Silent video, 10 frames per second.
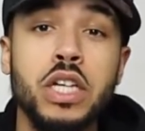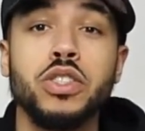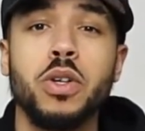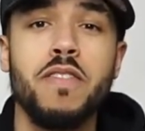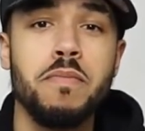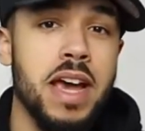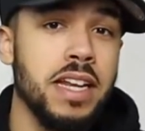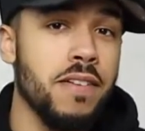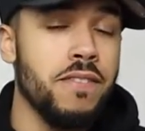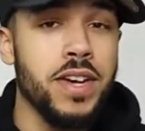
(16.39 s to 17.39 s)
So I've
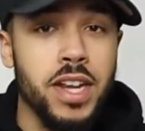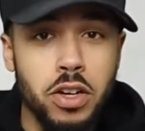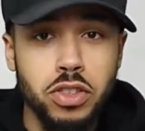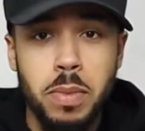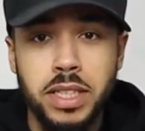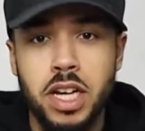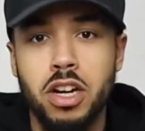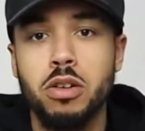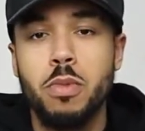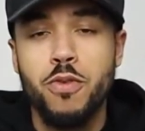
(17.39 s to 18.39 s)
made videos on my
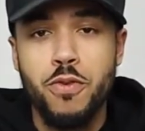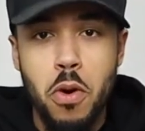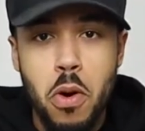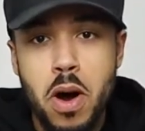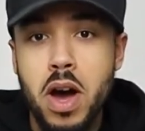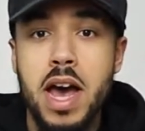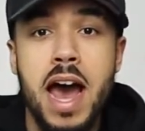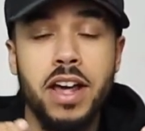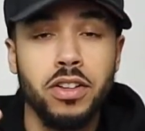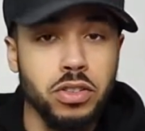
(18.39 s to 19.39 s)
channel before
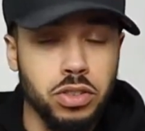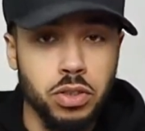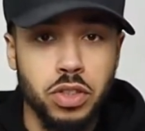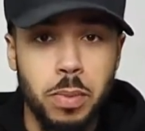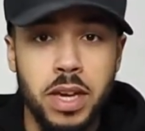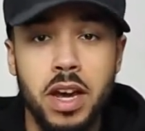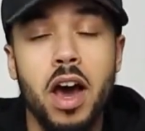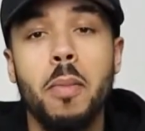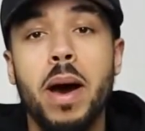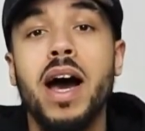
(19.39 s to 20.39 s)
and on social media
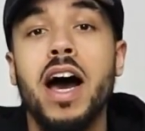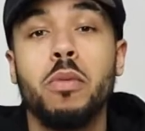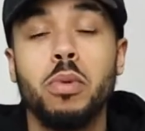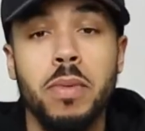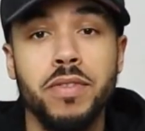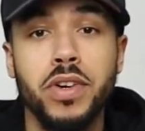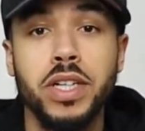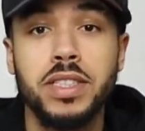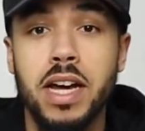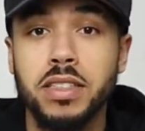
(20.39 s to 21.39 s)
about how I bought my
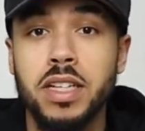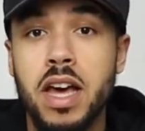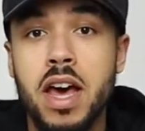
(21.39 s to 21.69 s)
first house